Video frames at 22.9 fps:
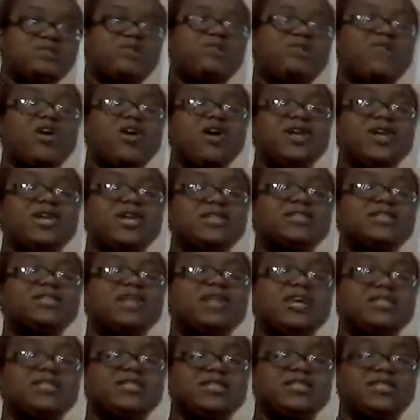find a
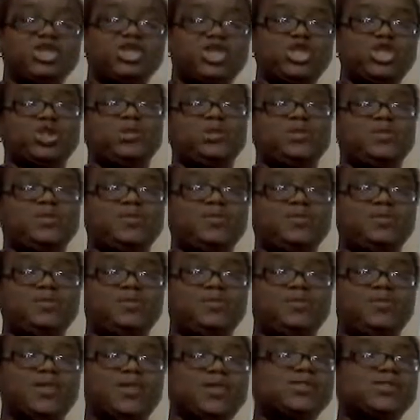citation
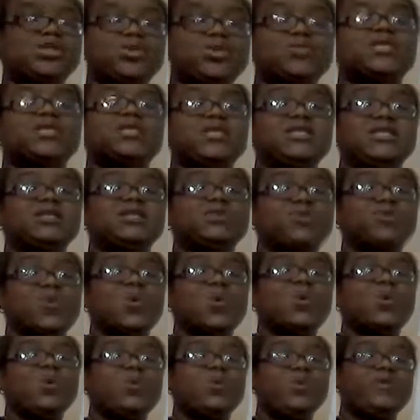that something is
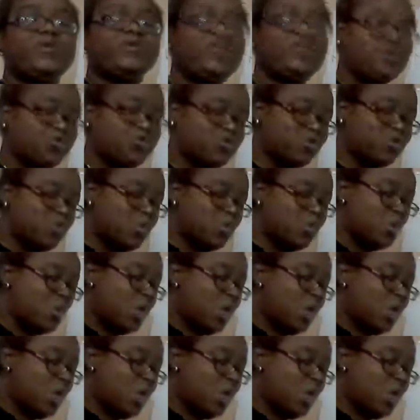wrong with it. So